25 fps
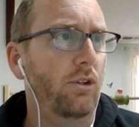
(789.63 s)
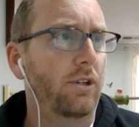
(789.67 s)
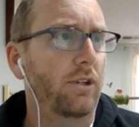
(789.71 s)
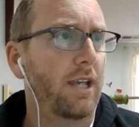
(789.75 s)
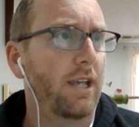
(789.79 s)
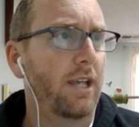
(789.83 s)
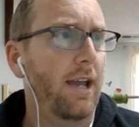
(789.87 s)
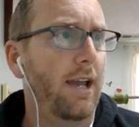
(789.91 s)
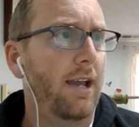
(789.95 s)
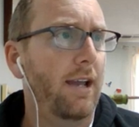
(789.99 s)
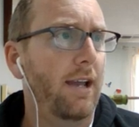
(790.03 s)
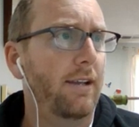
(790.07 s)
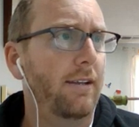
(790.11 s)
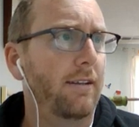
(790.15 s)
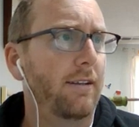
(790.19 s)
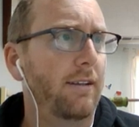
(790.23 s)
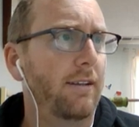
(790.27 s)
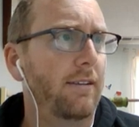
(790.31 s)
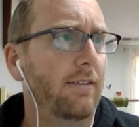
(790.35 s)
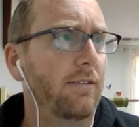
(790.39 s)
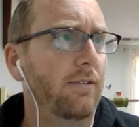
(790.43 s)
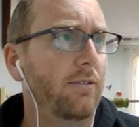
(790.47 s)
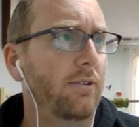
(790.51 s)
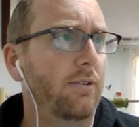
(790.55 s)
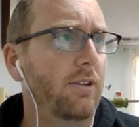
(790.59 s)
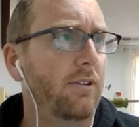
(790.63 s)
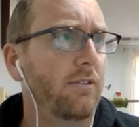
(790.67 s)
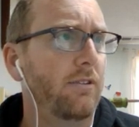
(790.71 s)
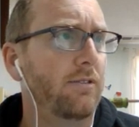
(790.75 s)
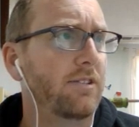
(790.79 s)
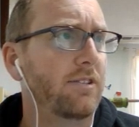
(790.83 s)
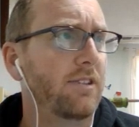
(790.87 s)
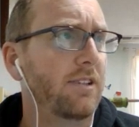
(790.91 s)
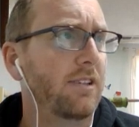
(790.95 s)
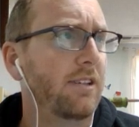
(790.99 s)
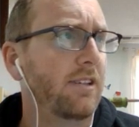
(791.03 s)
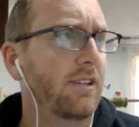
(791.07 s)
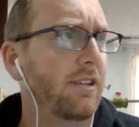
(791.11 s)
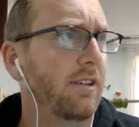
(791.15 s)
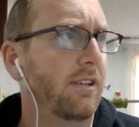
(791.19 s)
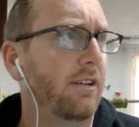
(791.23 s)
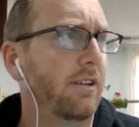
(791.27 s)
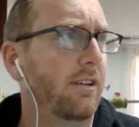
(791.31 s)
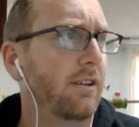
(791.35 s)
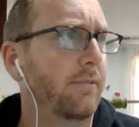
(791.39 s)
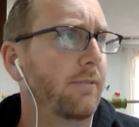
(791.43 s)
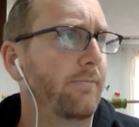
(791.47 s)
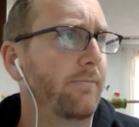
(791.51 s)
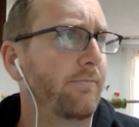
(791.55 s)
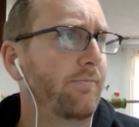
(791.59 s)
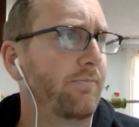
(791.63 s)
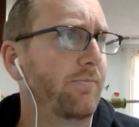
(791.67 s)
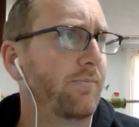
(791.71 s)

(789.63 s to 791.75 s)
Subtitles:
look at Duke Houston here.